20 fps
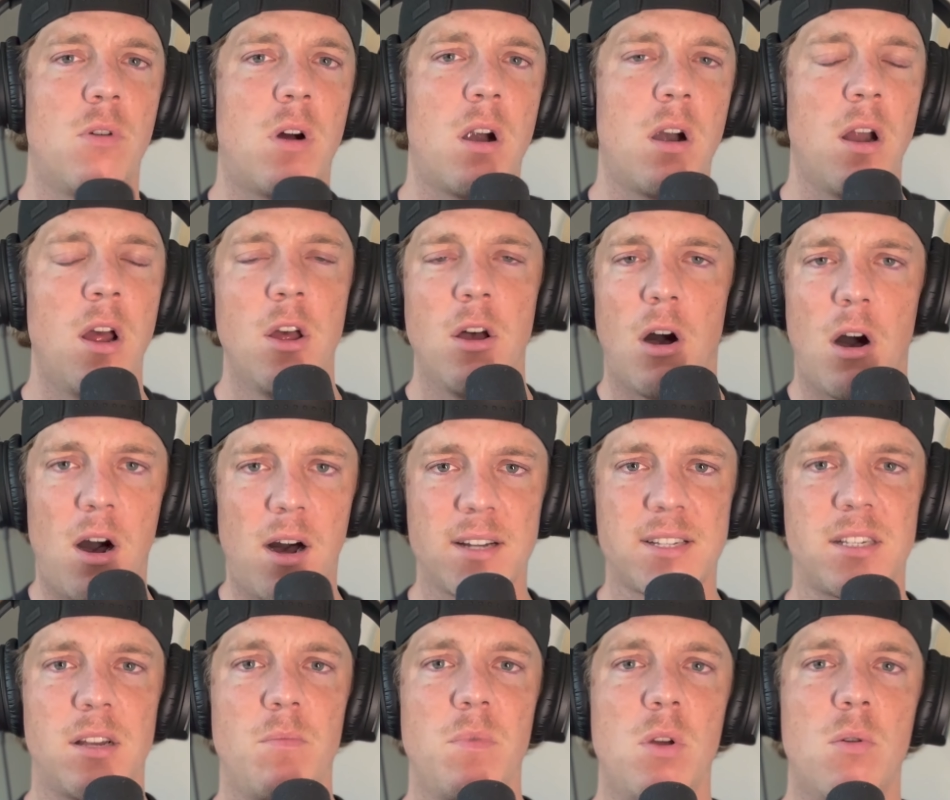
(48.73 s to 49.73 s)
are
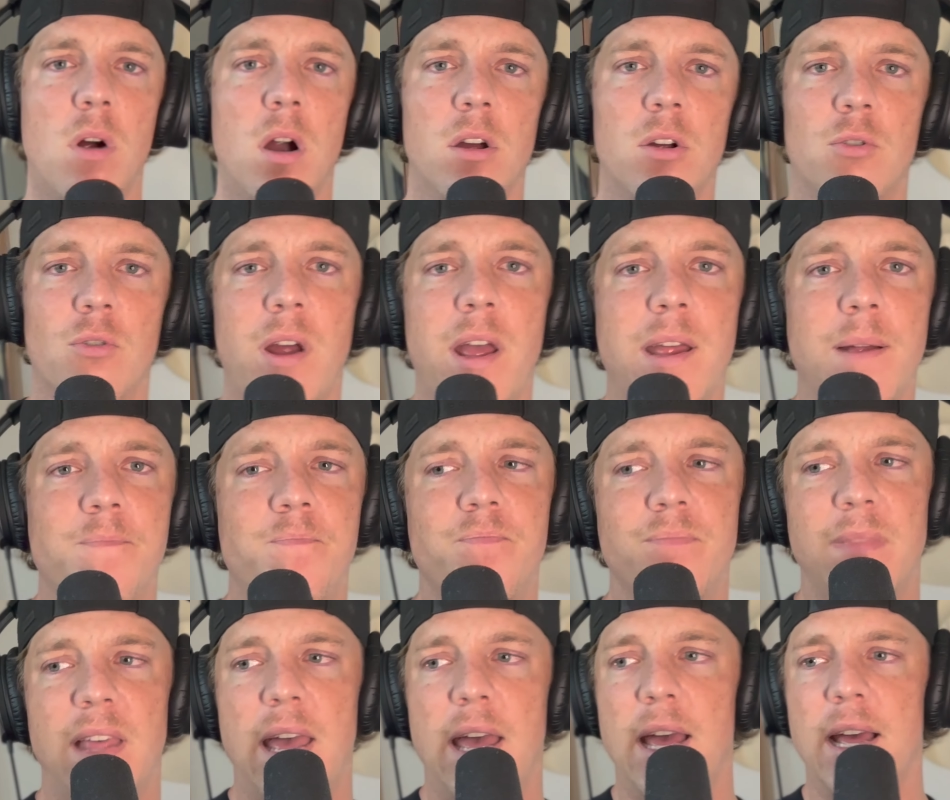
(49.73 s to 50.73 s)
awesome. You are great.
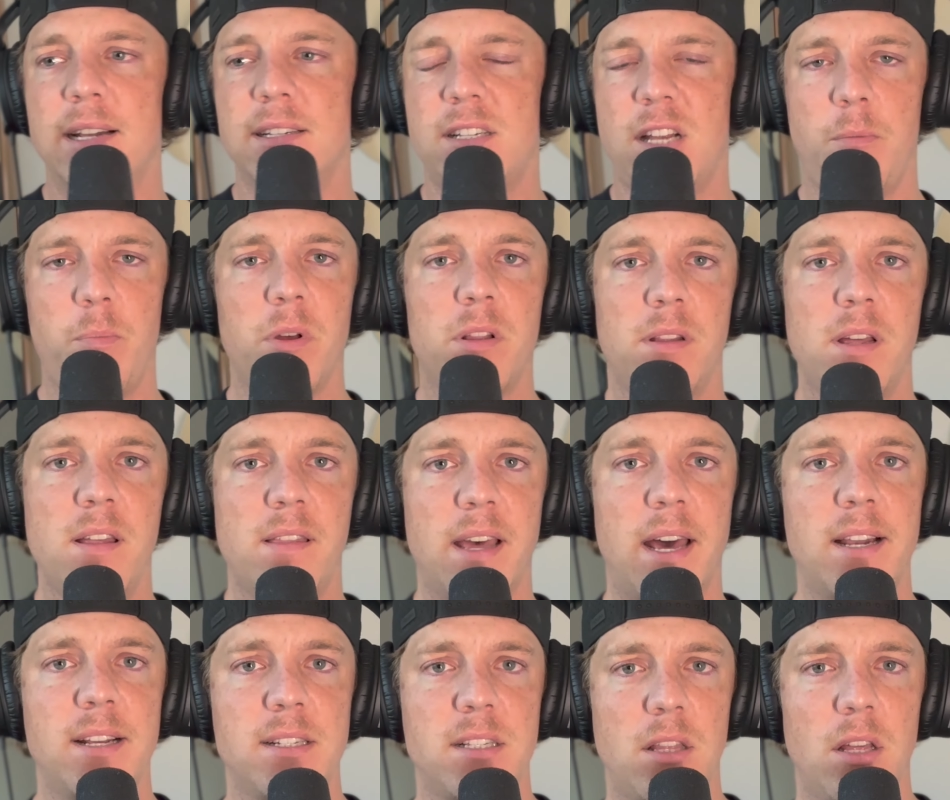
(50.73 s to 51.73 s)
And typically,
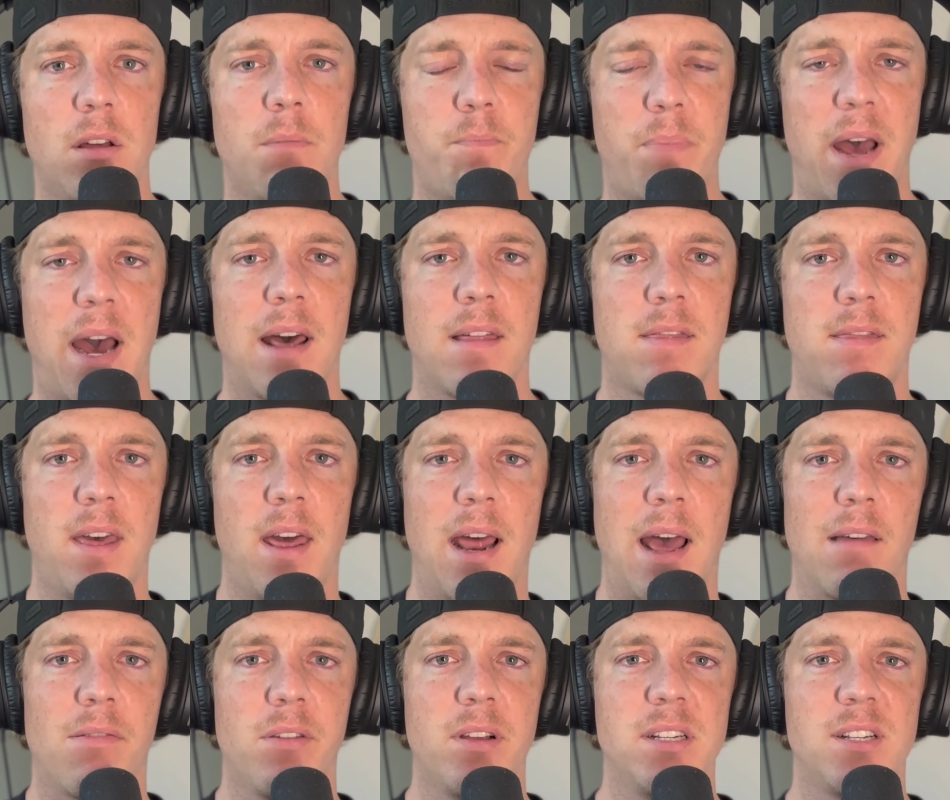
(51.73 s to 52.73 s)
that is the path that
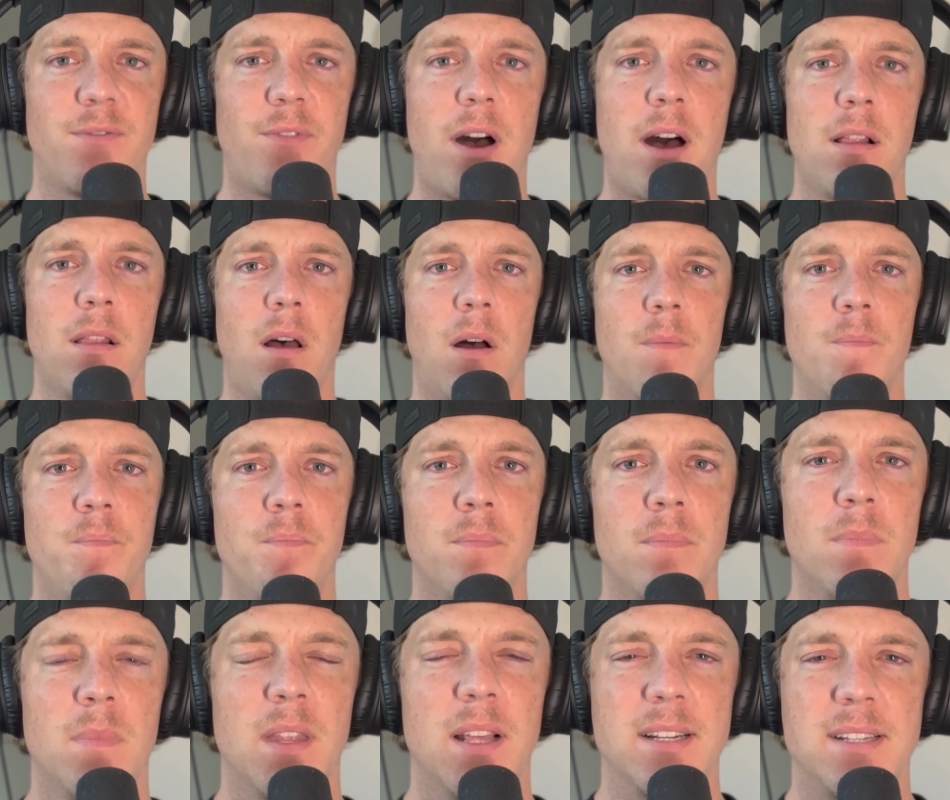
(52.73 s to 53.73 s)
athletes follow.
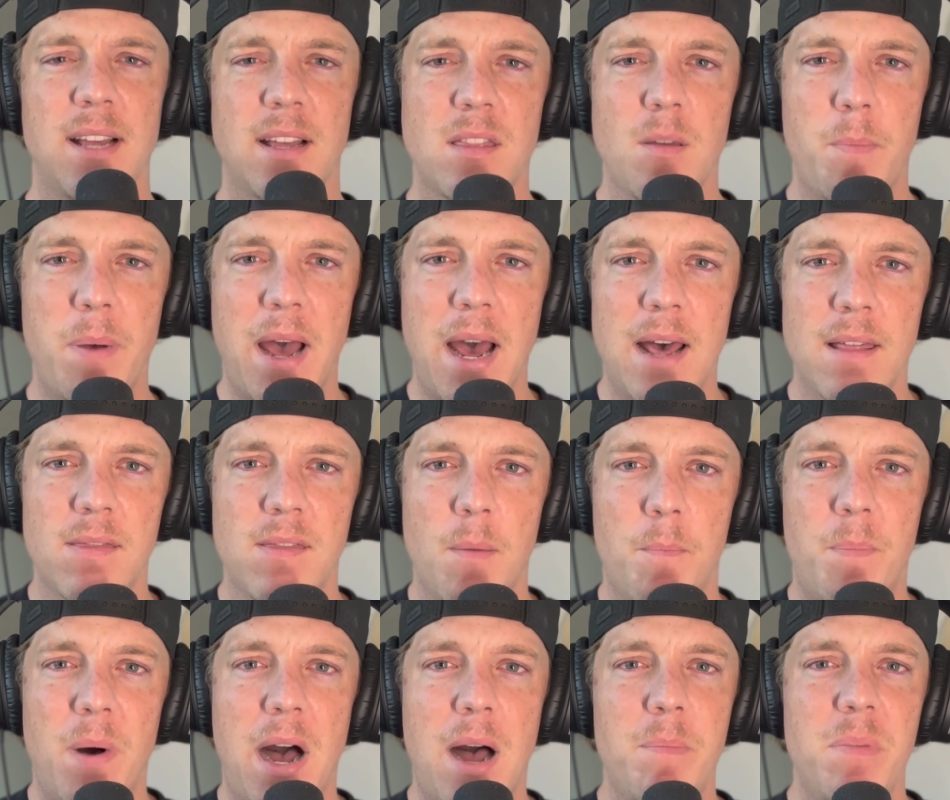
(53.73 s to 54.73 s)
Is that the path
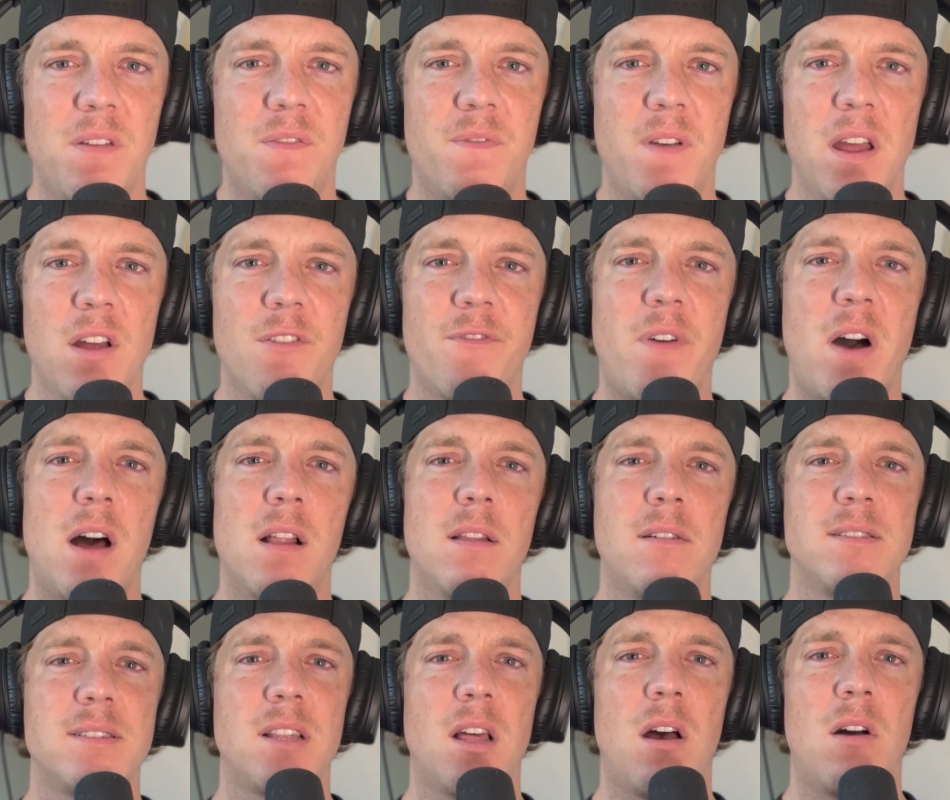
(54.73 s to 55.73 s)
that Bobby Finke
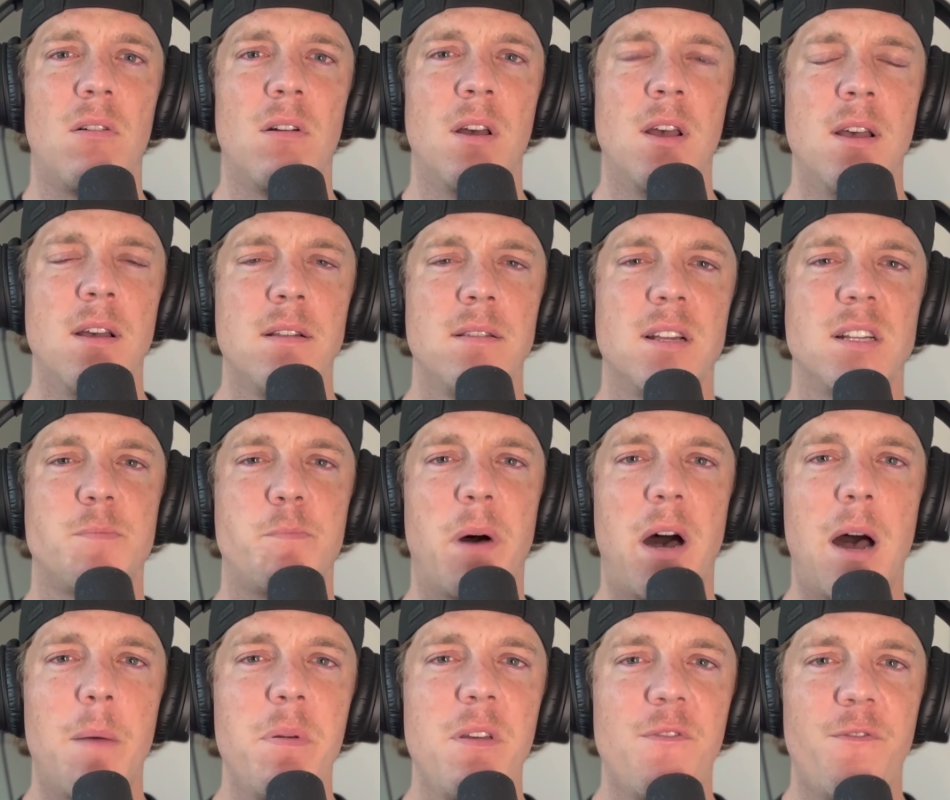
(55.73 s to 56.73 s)
follows, though? Does
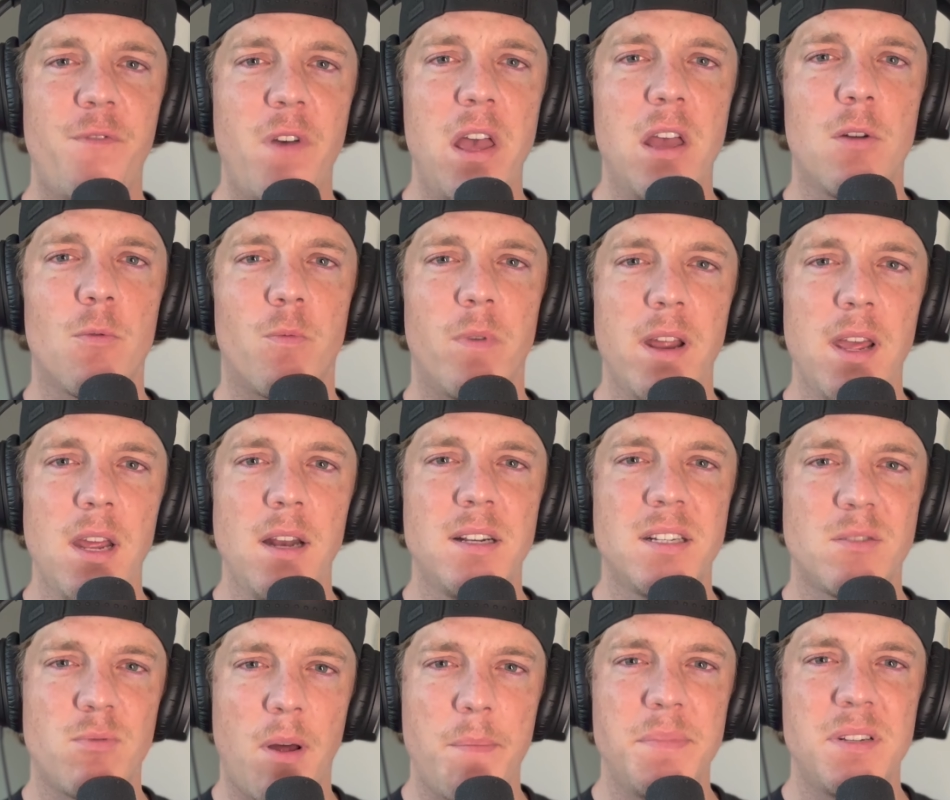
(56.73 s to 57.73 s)
Bobby Finke read
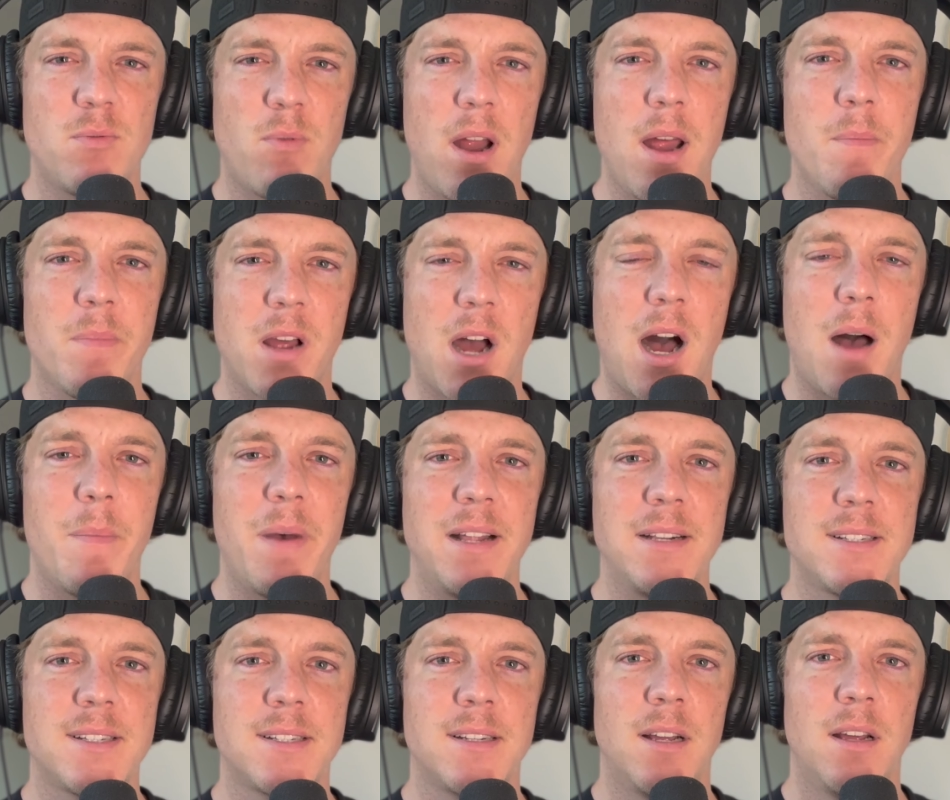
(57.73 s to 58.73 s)
Swim
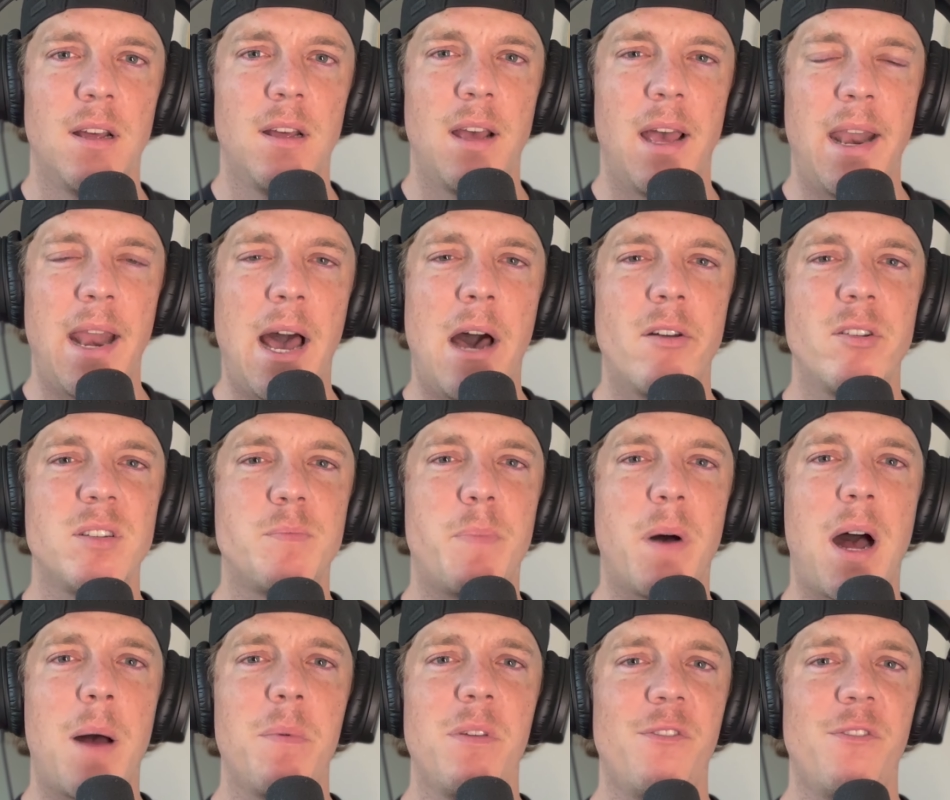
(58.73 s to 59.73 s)
comments? And how does Bobby